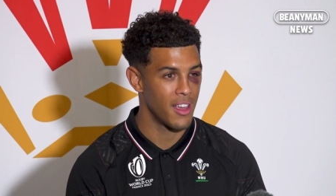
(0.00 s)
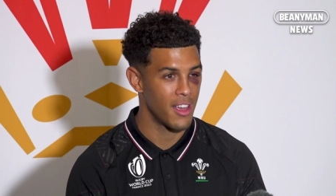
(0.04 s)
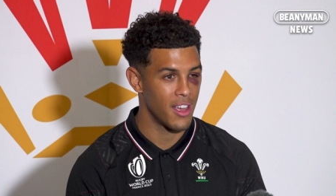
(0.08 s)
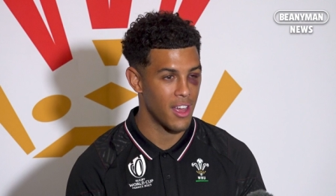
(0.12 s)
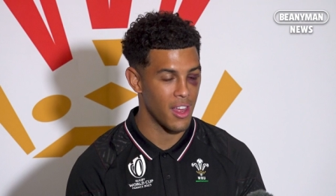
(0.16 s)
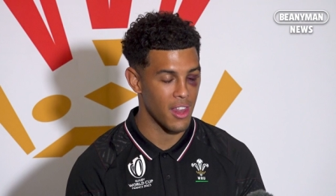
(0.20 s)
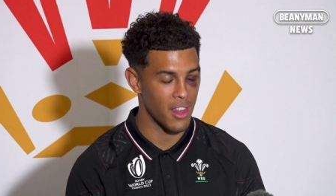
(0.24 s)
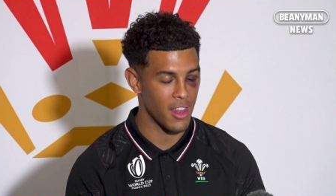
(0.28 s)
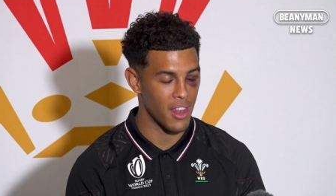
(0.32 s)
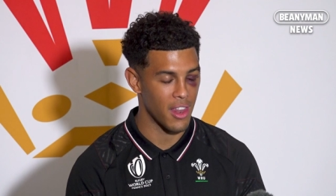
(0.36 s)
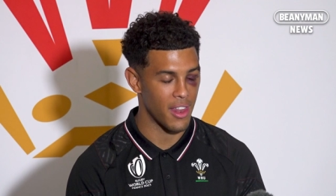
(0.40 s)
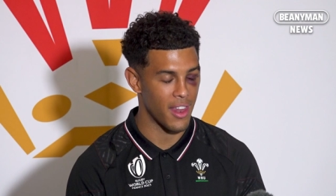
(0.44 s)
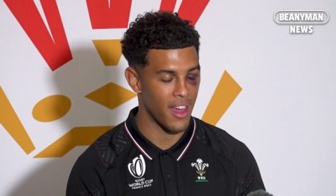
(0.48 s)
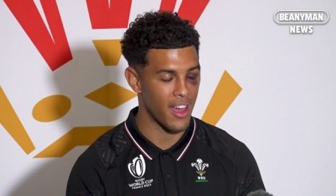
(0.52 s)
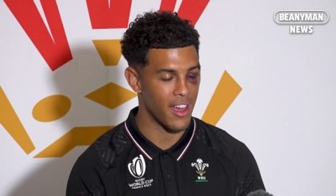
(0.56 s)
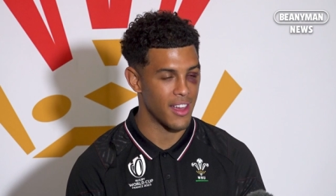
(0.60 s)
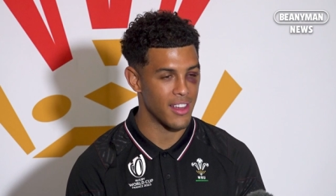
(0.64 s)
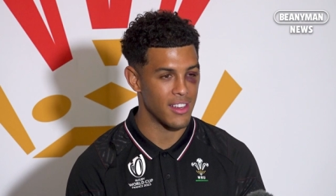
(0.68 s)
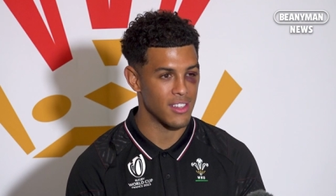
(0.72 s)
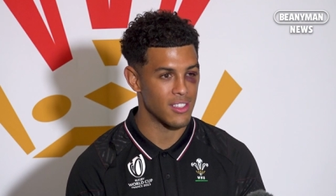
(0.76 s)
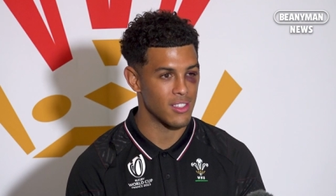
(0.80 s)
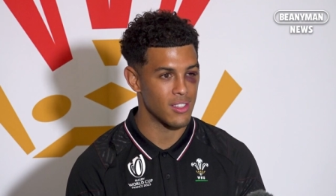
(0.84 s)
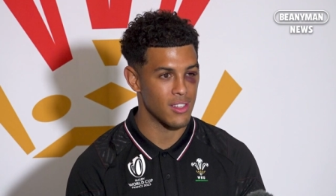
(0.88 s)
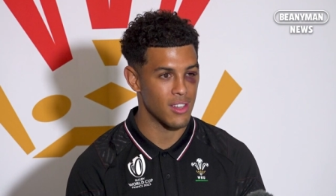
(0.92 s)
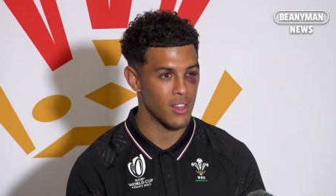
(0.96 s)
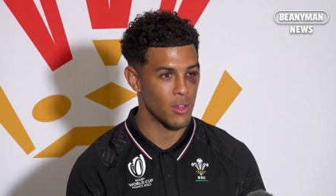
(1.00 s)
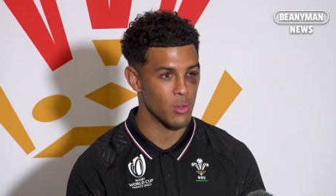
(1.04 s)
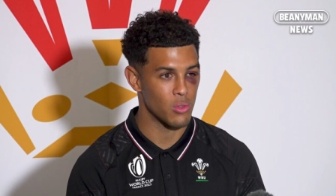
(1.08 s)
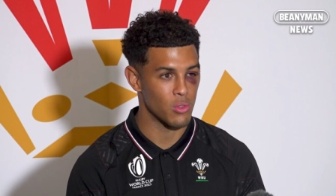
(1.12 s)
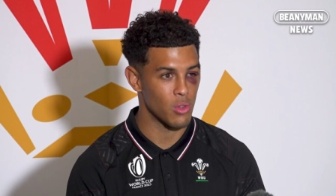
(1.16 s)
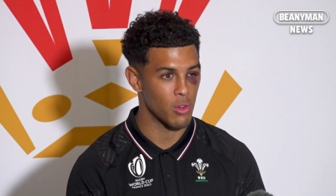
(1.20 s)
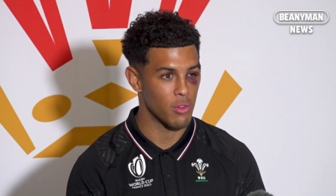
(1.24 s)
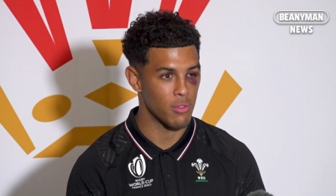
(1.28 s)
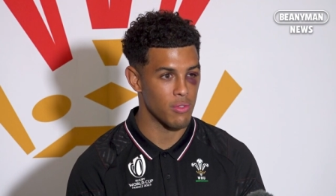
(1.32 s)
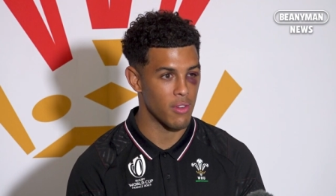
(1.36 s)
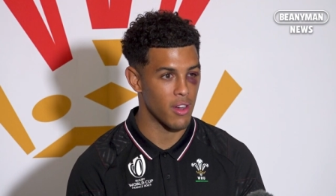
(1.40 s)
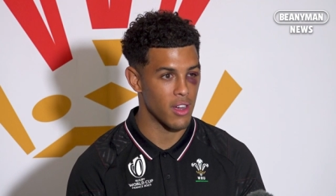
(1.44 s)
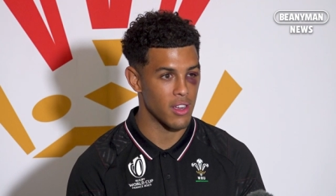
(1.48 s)
Other than that, it was
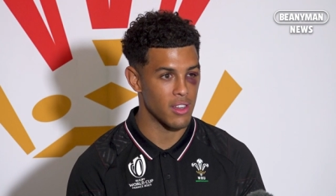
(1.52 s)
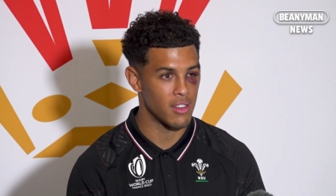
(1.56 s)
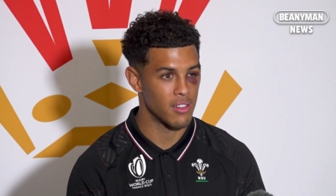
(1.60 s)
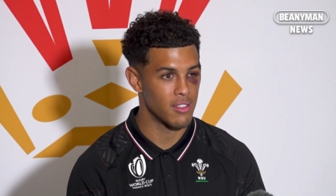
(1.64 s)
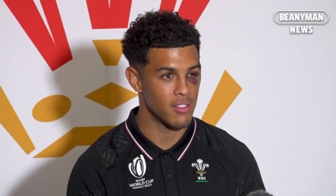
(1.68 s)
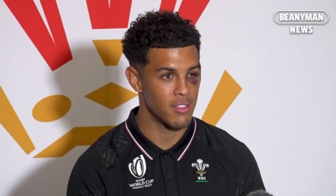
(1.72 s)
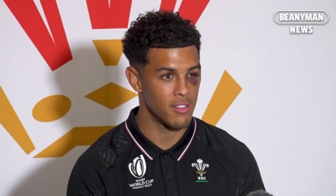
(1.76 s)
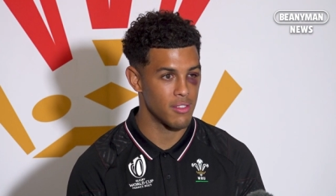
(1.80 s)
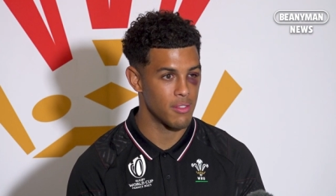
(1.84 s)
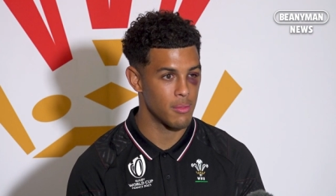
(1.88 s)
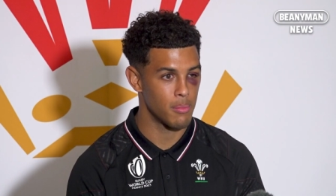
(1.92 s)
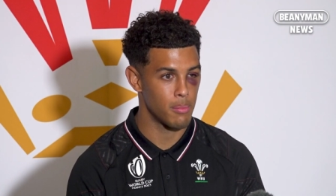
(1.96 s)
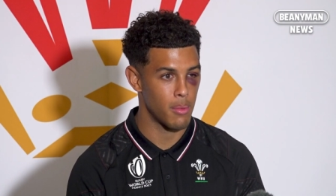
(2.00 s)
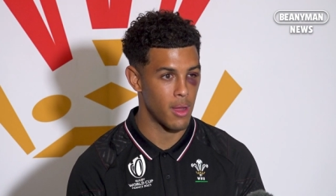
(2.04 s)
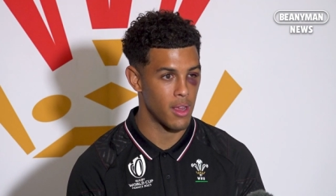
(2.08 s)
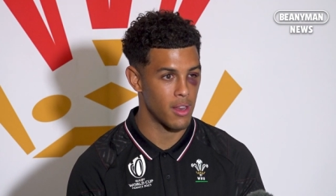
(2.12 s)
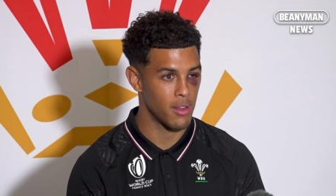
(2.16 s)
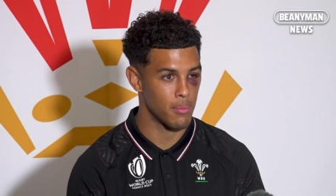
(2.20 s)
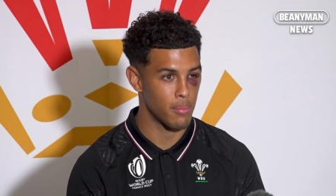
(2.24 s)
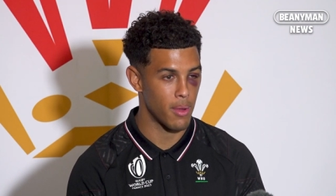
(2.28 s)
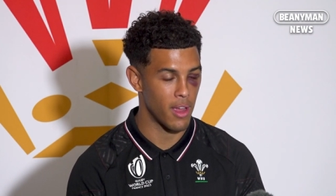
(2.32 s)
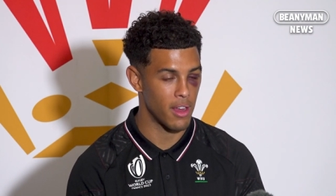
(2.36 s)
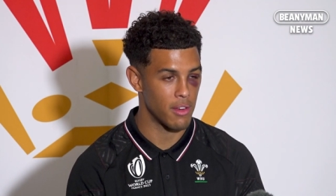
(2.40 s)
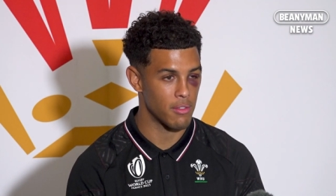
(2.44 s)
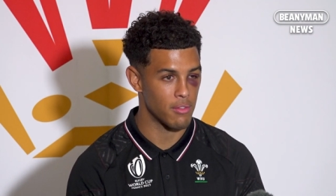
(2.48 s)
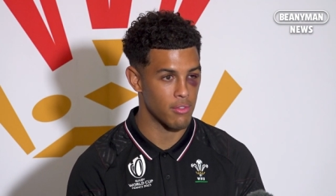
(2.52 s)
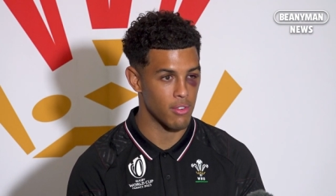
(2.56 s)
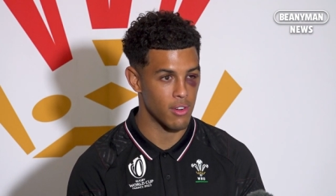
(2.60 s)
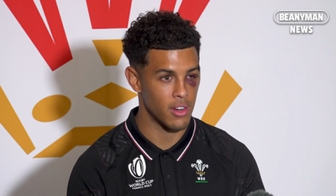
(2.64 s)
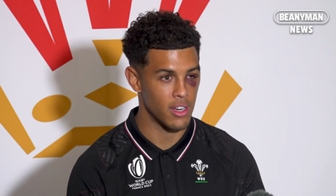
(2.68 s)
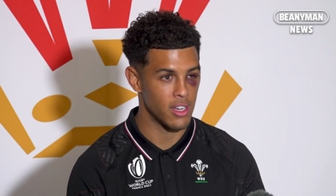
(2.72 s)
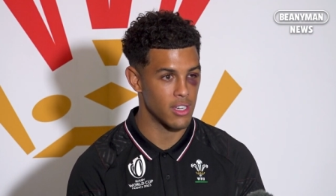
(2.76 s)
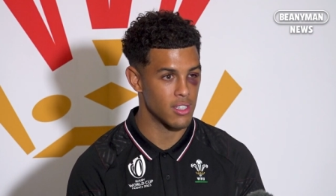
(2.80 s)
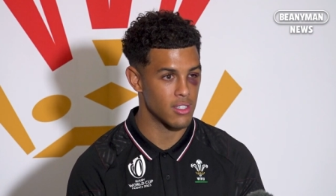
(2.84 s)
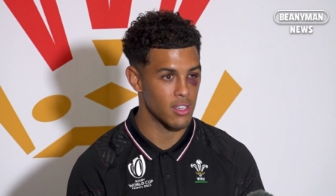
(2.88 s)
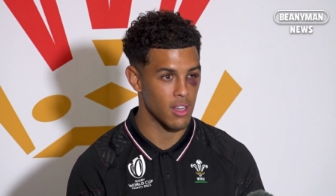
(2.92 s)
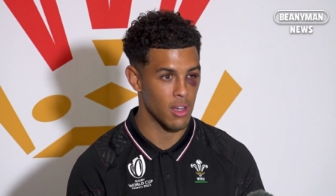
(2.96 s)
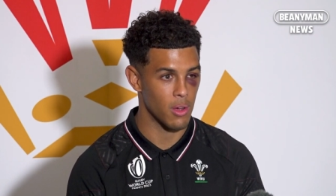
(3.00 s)
all fine,
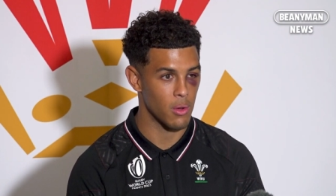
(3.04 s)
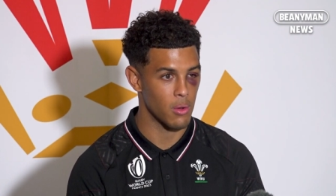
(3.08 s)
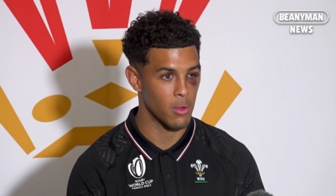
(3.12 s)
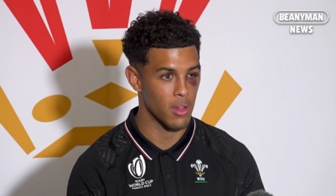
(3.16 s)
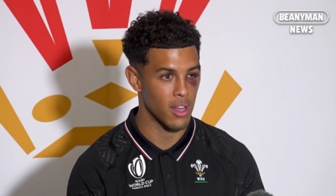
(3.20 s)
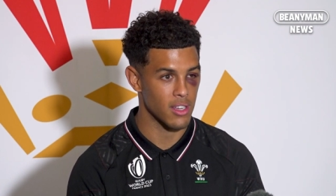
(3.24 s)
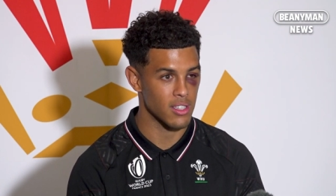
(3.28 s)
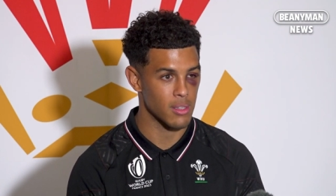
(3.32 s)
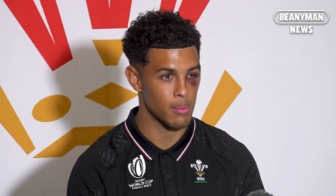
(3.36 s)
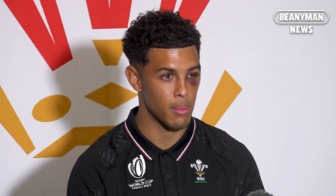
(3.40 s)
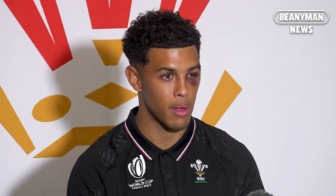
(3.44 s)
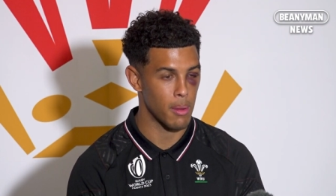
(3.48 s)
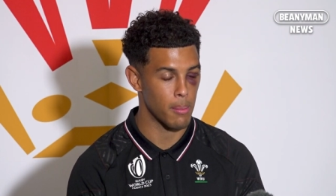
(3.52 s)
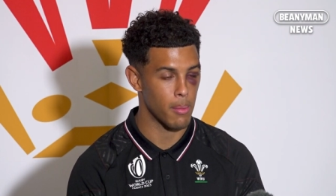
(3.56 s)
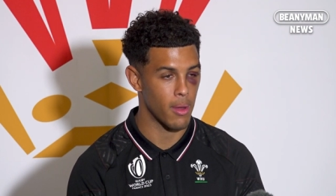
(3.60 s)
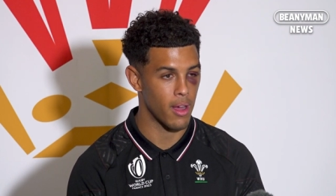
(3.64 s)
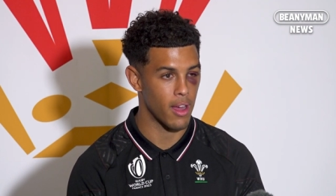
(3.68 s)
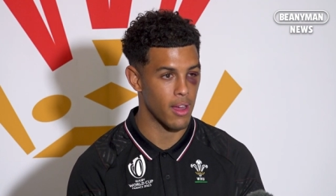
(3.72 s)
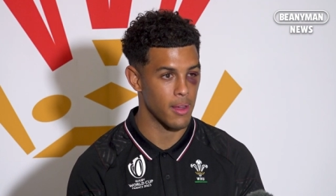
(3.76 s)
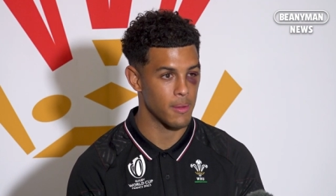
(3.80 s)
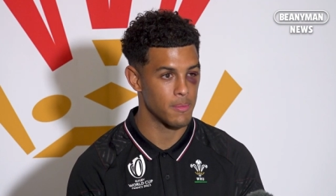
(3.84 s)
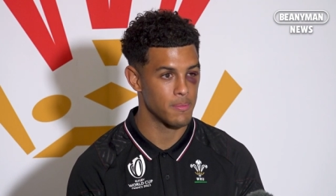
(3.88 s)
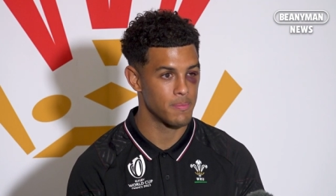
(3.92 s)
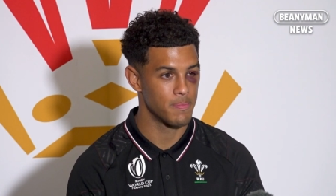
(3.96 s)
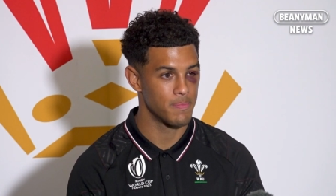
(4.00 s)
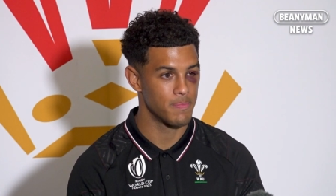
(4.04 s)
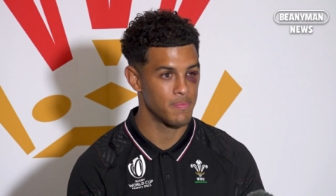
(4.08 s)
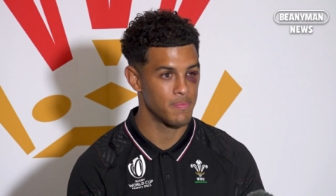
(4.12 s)
pain-free. So that's the main part.